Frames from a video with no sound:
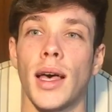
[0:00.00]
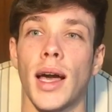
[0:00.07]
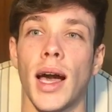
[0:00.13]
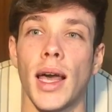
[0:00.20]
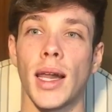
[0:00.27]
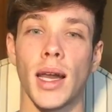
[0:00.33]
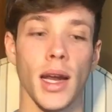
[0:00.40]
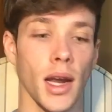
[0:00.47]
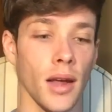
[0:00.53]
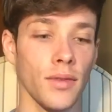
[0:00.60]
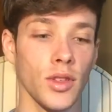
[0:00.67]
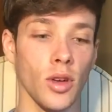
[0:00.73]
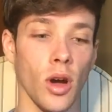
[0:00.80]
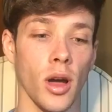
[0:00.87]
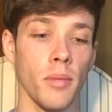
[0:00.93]
And in enough
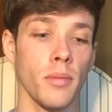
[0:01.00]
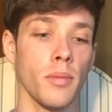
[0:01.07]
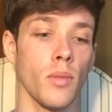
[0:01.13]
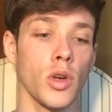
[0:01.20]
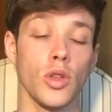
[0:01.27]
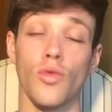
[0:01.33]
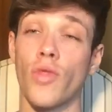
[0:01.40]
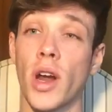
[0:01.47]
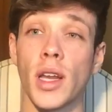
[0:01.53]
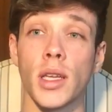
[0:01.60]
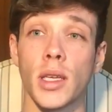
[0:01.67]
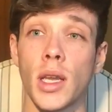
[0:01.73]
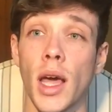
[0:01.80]
time, when you're ready to